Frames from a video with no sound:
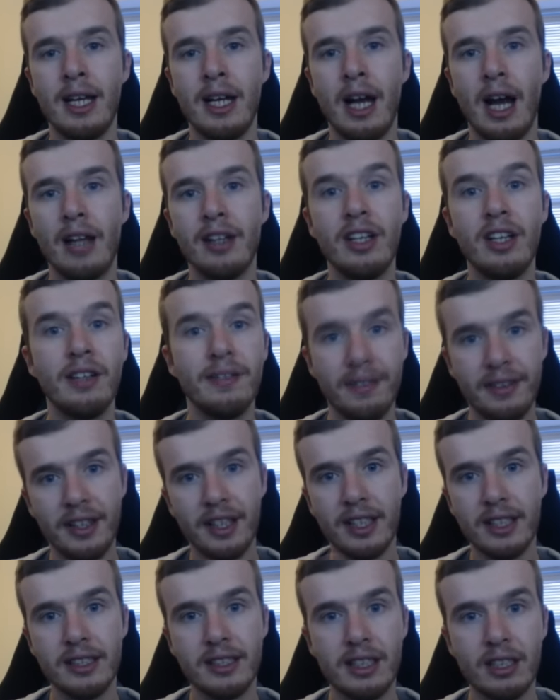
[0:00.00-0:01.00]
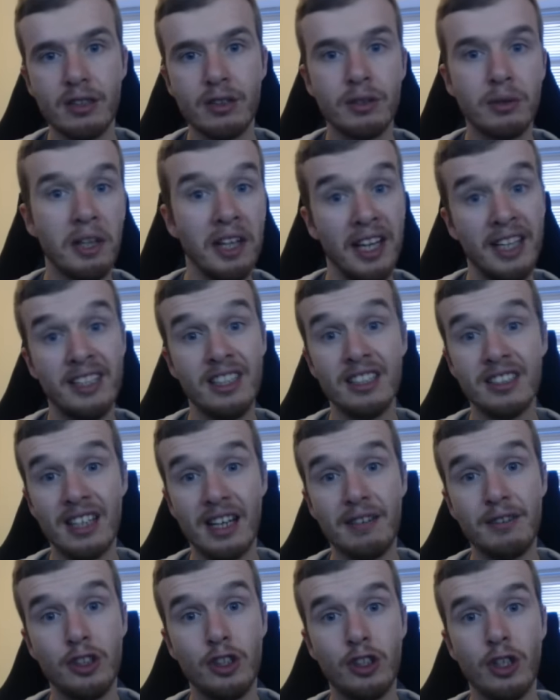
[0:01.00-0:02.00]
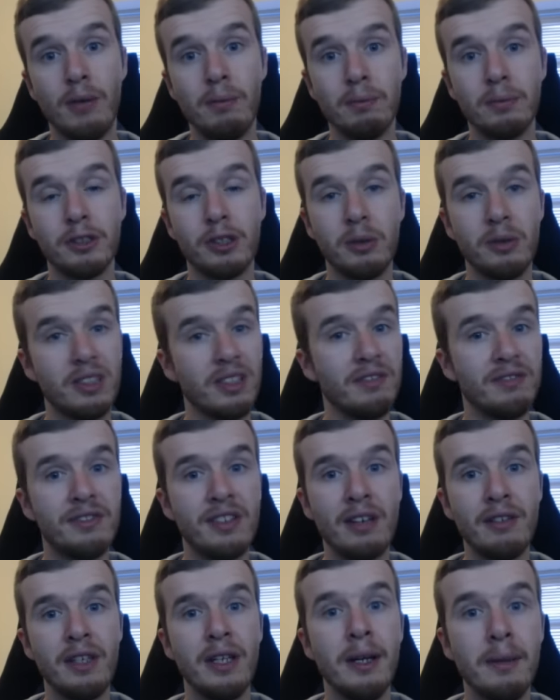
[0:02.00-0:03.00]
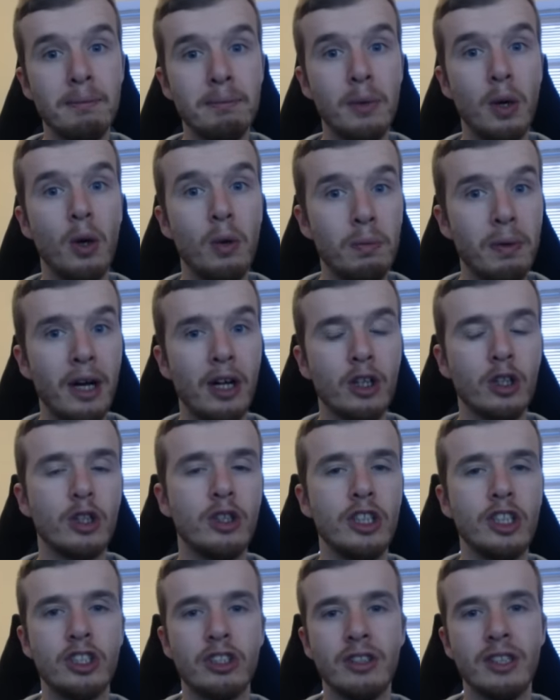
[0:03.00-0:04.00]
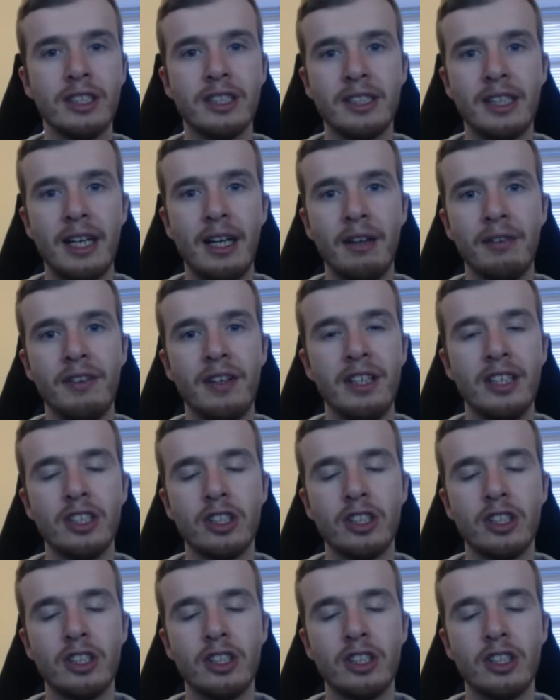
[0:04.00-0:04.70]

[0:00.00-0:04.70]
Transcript: And another thing to consider as well, it does have jump, so it's a very mobile creature itself, and it's